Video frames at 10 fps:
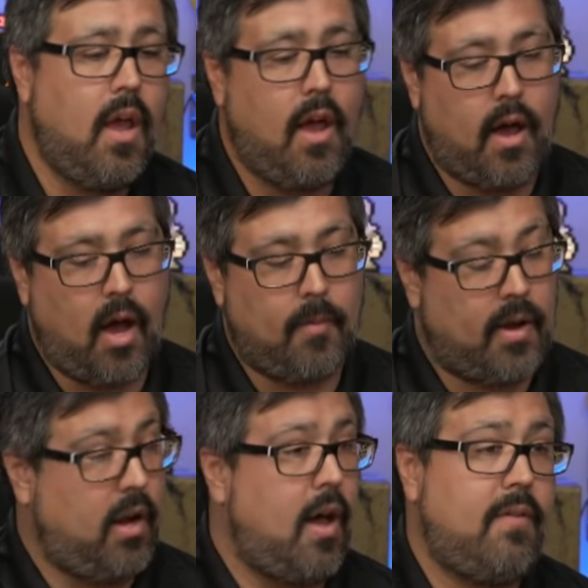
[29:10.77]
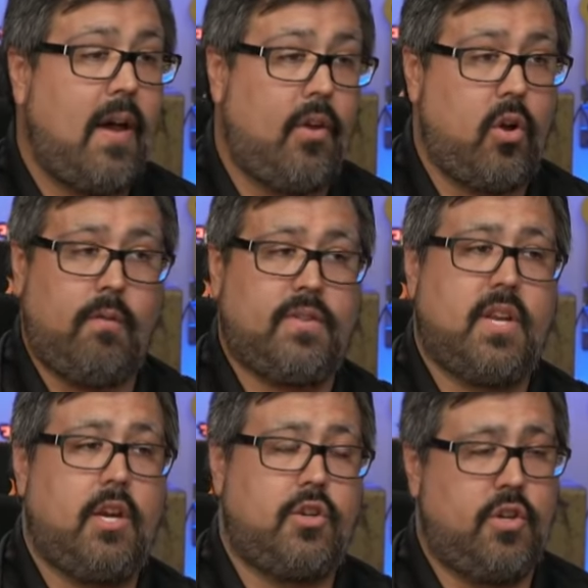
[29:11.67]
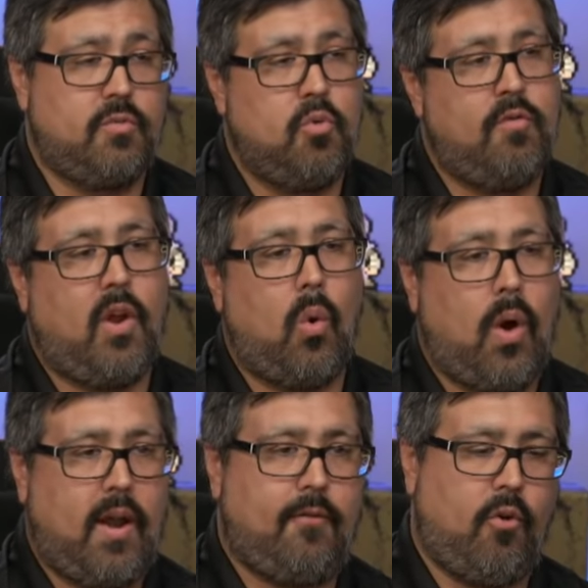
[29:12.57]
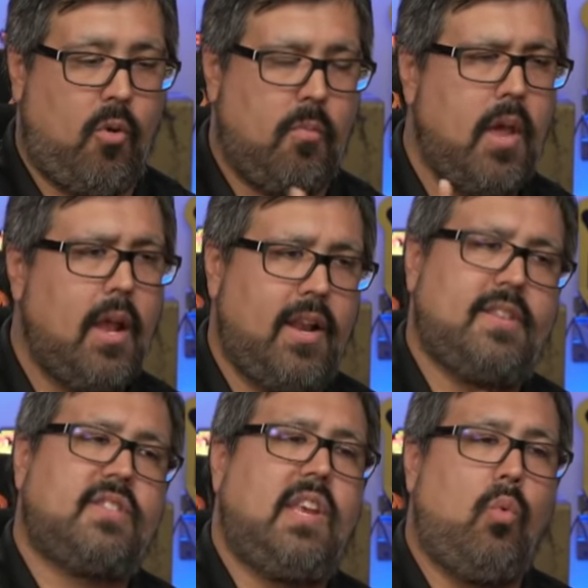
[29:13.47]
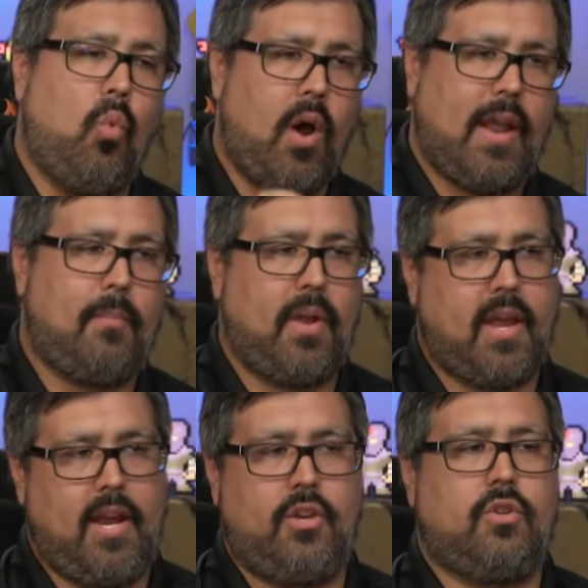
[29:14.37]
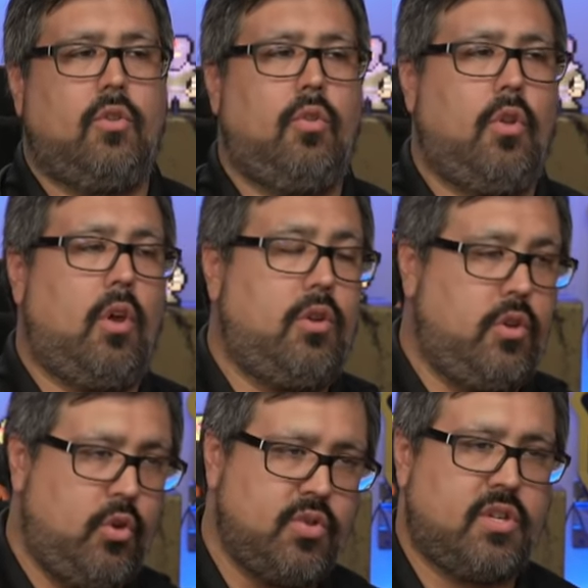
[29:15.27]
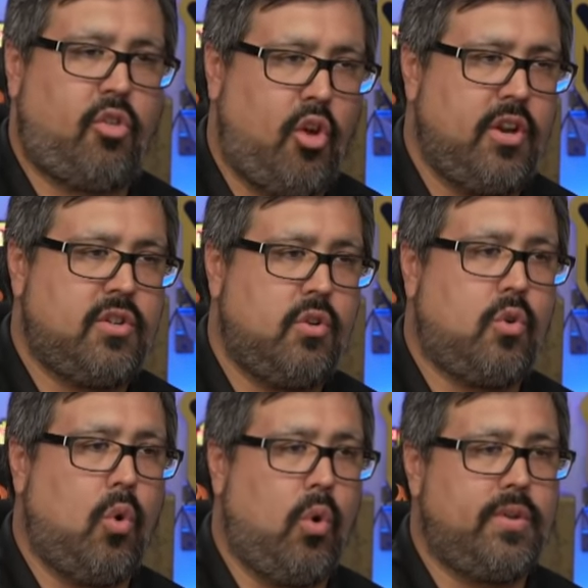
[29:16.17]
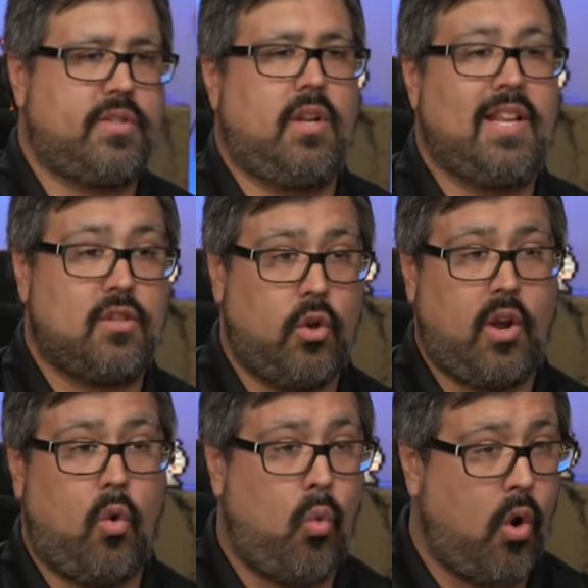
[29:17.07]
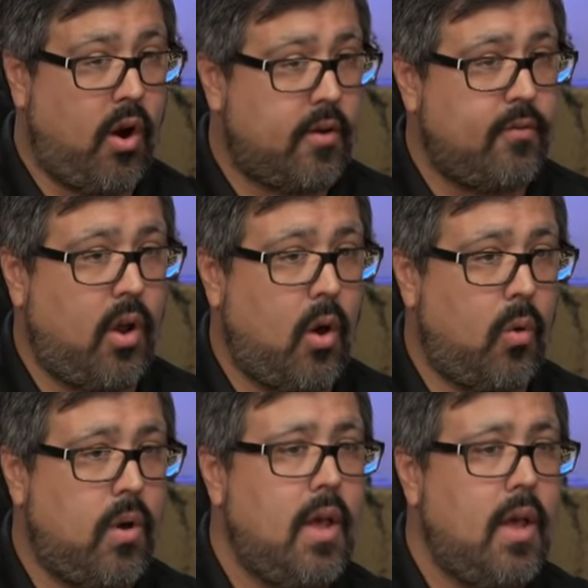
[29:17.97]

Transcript: Um, I love how the conversation is moving away from let's see one application that uses 32 cores to let's look at a workflow.